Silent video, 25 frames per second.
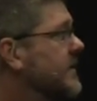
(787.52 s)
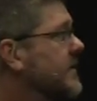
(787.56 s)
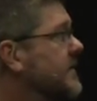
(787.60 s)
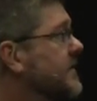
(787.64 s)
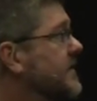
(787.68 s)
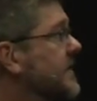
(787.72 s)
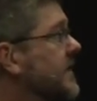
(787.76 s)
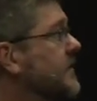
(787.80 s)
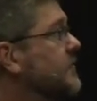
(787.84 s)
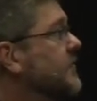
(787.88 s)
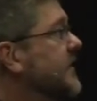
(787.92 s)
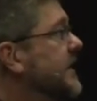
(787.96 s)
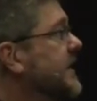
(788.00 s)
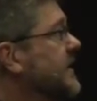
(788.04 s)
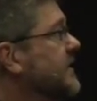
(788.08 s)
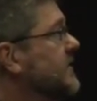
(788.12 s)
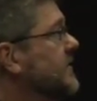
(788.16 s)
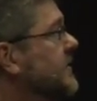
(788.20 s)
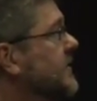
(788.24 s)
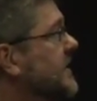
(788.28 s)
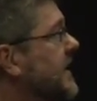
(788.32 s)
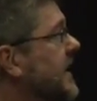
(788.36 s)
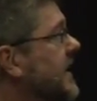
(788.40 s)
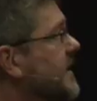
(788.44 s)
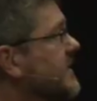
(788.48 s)
Then we can
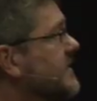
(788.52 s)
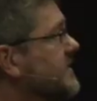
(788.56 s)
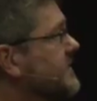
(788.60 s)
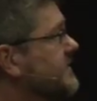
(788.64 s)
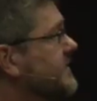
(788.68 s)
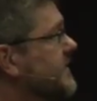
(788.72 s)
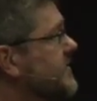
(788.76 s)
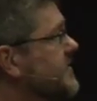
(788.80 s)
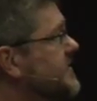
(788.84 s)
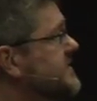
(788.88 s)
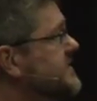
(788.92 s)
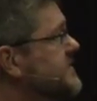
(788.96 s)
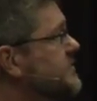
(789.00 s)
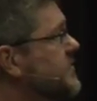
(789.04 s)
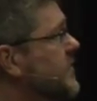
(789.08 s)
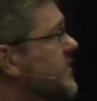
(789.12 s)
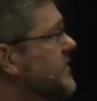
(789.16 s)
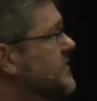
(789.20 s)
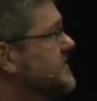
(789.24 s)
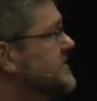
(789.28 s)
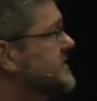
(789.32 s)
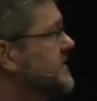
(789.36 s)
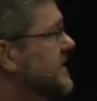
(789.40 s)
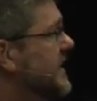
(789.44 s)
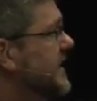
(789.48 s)
look at the very
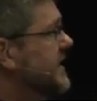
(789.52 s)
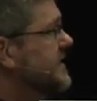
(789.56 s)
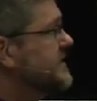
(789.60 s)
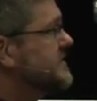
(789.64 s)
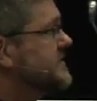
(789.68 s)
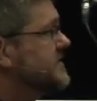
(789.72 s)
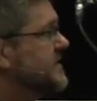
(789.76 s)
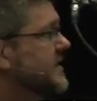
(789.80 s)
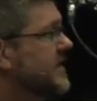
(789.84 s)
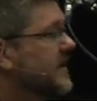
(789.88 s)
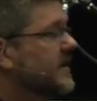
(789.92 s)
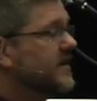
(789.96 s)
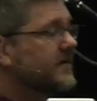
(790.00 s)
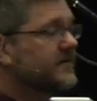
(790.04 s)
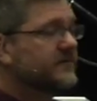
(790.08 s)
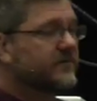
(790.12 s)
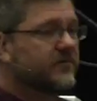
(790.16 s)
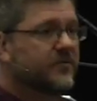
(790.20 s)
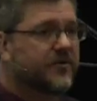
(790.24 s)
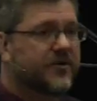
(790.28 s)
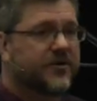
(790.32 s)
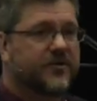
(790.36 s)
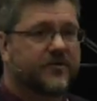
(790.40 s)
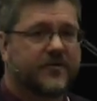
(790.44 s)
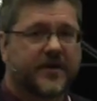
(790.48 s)
small slice of
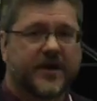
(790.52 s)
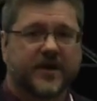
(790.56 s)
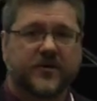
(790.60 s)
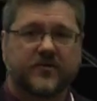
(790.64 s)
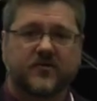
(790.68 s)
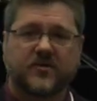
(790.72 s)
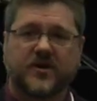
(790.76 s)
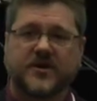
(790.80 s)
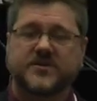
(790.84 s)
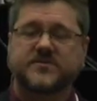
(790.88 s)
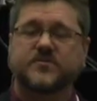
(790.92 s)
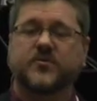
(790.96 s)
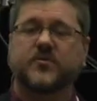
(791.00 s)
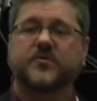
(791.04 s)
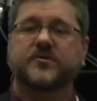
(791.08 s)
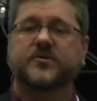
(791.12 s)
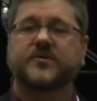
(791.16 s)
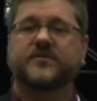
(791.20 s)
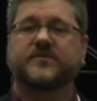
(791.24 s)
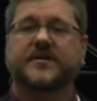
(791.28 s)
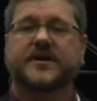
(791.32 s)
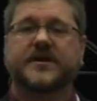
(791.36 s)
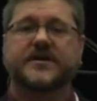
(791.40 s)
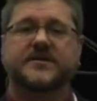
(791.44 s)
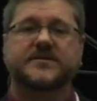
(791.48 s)
where you've got a cross-border
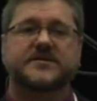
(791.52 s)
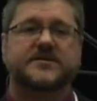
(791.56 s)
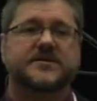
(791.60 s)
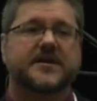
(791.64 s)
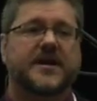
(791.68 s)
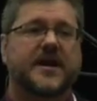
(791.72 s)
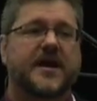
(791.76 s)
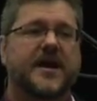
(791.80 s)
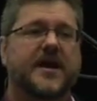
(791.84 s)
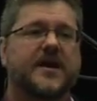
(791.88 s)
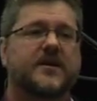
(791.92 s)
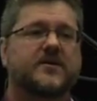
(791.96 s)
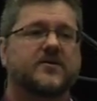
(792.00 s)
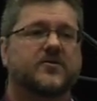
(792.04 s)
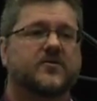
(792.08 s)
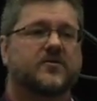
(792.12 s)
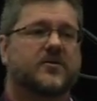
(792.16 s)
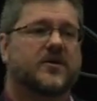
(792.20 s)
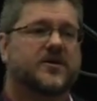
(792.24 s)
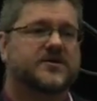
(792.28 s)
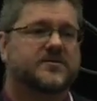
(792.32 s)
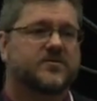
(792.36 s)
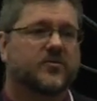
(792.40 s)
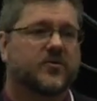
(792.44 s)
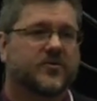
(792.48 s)
device and a
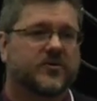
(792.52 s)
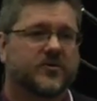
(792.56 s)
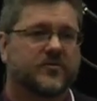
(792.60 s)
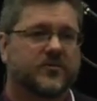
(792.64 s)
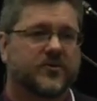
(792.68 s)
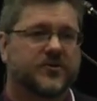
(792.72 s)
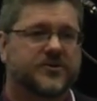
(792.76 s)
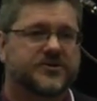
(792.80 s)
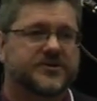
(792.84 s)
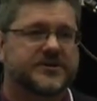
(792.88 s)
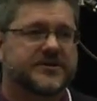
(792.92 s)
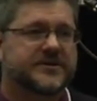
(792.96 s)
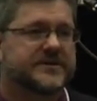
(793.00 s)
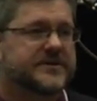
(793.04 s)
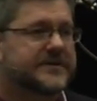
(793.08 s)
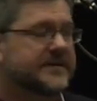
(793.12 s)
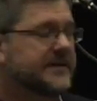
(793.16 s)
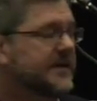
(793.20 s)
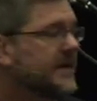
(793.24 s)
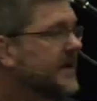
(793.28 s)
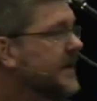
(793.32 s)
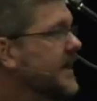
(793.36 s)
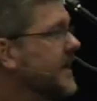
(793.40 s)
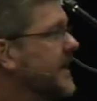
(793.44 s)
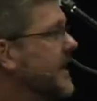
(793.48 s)
cross-border merchant.
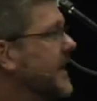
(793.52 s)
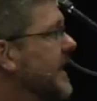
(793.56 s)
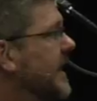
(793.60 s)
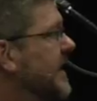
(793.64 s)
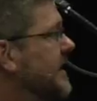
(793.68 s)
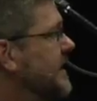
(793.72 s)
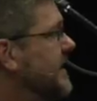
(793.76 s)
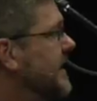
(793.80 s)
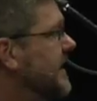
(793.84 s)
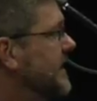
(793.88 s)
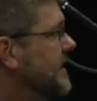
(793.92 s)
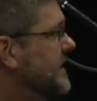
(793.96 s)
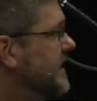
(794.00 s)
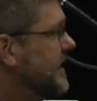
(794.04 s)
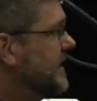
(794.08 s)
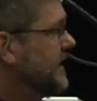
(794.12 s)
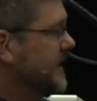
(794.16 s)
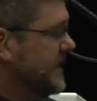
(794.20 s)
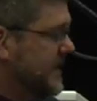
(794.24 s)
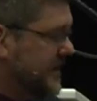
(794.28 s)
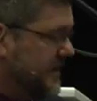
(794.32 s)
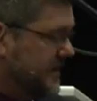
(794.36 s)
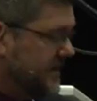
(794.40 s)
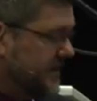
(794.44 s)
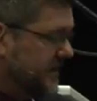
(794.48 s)
And then,
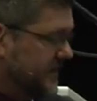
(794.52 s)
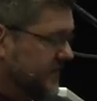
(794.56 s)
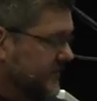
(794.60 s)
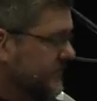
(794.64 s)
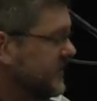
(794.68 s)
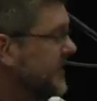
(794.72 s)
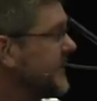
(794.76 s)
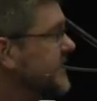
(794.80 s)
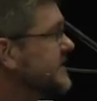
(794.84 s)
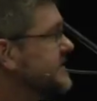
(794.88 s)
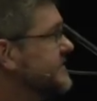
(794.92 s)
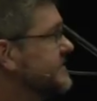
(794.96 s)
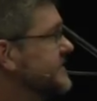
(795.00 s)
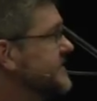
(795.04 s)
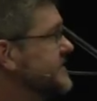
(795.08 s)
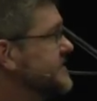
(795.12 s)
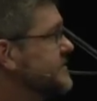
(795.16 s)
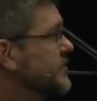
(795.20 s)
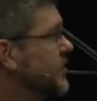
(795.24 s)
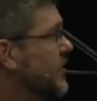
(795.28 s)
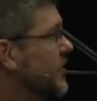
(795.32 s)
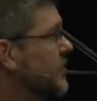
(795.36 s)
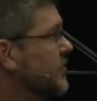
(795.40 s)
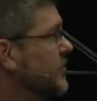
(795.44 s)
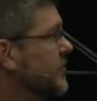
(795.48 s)
again, another relatively
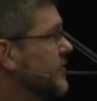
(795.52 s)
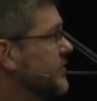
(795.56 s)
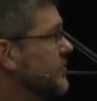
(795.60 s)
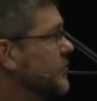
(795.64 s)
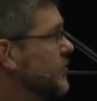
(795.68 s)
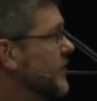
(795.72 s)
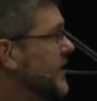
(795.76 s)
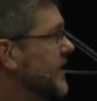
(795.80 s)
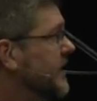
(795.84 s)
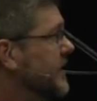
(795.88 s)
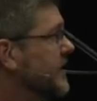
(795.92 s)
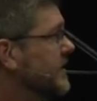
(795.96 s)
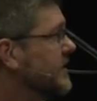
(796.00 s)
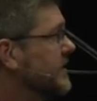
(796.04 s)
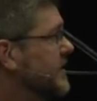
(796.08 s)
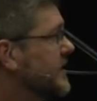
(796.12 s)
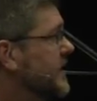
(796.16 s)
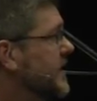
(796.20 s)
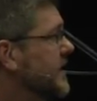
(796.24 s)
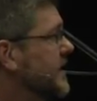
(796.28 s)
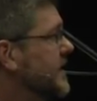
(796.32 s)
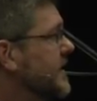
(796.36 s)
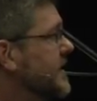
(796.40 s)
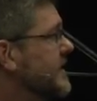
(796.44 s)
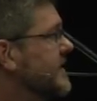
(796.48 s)
small one where
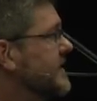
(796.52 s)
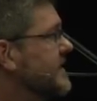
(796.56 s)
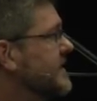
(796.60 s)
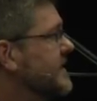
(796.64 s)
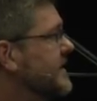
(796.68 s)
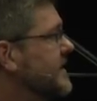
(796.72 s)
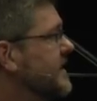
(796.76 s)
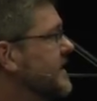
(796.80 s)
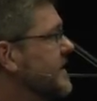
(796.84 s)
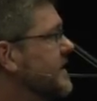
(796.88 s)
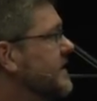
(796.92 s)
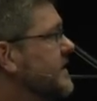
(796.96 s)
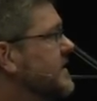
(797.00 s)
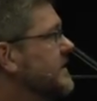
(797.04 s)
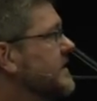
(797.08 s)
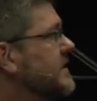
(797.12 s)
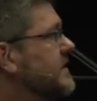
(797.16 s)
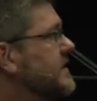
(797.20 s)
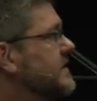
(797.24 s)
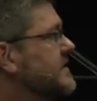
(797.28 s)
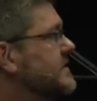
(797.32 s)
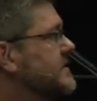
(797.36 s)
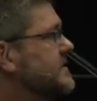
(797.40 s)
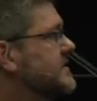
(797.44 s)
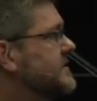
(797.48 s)
the
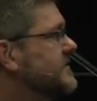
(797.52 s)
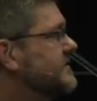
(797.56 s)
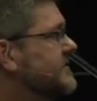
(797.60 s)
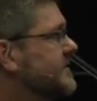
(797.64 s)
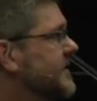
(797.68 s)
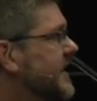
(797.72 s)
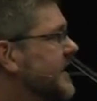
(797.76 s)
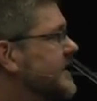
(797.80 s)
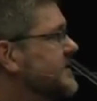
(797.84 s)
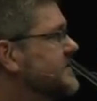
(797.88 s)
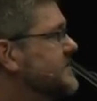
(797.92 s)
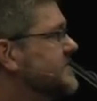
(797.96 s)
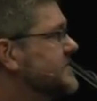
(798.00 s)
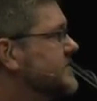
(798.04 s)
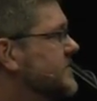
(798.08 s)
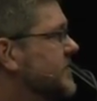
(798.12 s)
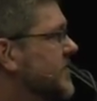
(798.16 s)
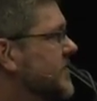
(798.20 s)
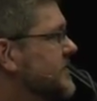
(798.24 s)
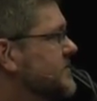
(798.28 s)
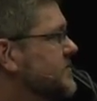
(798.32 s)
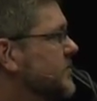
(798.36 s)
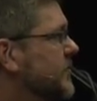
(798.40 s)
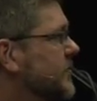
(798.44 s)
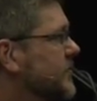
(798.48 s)
device is
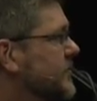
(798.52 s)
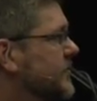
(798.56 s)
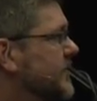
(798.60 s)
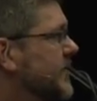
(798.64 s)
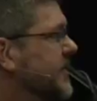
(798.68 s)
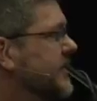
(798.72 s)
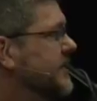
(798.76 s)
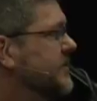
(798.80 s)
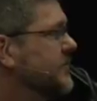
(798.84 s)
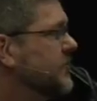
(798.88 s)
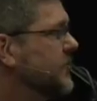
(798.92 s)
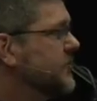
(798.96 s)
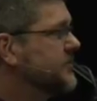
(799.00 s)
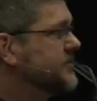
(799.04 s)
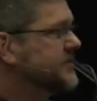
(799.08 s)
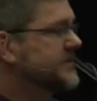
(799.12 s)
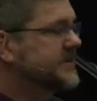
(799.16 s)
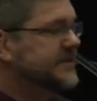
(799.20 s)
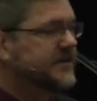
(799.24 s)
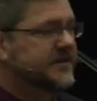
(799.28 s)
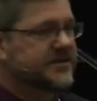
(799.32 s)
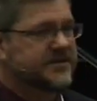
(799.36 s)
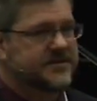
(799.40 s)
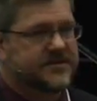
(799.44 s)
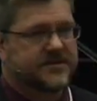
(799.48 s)
cross-border and the
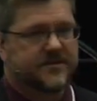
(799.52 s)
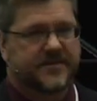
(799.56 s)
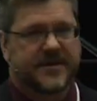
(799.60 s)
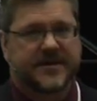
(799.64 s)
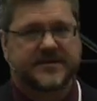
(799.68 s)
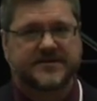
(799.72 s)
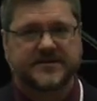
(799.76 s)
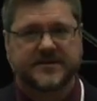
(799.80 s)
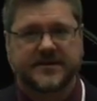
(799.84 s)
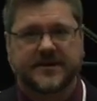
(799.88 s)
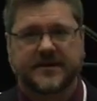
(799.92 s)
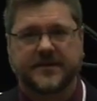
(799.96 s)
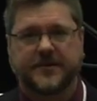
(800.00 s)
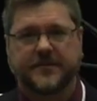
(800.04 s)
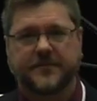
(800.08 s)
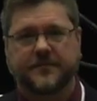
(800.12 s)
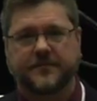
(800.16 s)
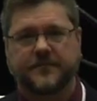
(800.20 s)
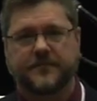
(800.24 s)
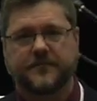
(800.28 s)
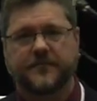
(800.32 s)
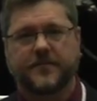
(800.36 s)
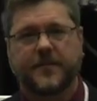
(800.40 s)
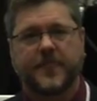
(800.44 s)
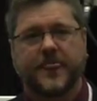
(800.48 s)
merchant is domestic.
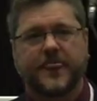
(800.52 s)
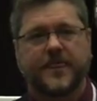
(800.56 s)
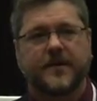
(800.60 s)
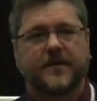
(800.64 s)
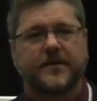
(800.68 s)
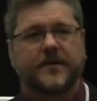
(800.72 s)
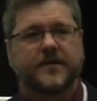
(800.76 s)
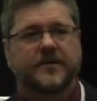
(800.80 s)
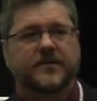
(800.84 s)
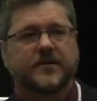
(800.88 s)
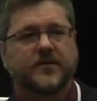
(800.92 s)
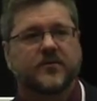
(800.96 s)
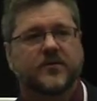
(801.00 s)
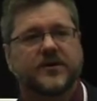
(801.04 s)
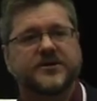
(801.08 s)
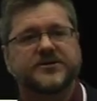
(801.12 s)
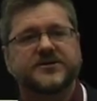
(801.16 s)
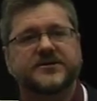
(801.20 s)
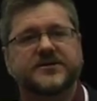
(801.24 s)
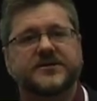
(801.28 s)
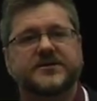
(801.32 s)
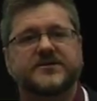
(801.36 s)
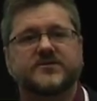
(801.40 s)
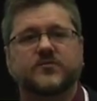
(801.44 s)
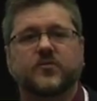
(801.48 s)
The
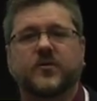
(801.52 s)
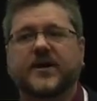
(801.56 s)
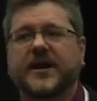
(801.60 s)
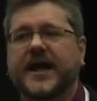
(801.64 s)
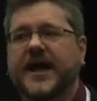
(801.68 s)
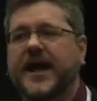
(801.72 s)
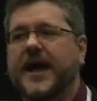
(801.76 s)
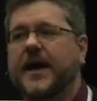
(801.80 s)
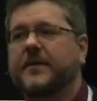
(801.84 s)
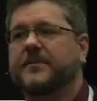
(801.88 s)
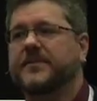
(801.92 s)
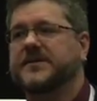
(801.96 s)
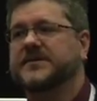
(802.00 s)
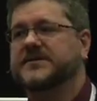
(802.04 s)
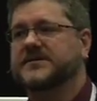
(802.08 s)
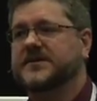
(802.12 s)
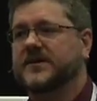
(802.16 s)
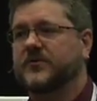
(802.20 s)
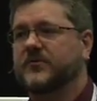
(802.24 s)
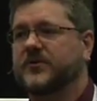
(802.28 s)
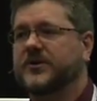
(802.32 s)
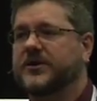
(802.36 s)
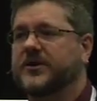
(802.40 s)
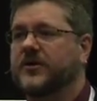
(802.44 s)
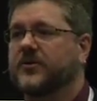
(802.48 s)
question is, what happens
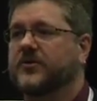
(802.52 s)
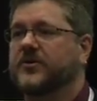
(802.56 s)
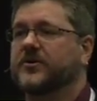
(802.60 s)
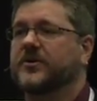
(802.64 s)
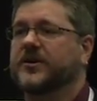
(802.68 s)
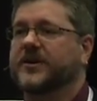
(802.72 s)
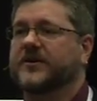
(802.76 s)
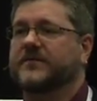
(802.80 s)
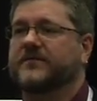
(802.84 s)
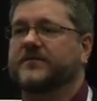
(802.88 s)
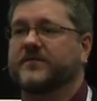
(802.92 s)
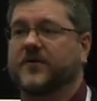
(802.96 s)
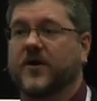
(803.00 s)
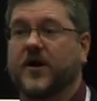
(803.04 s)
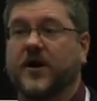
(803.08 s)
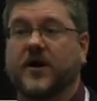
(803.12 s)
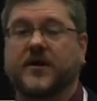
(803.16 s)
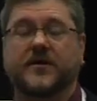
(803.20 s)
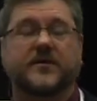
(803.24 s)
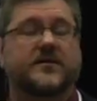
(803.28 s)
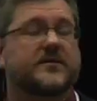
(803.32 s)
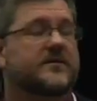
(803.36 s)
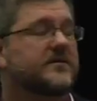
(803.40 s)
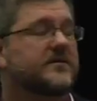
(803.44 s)
then when you go to look at fraud?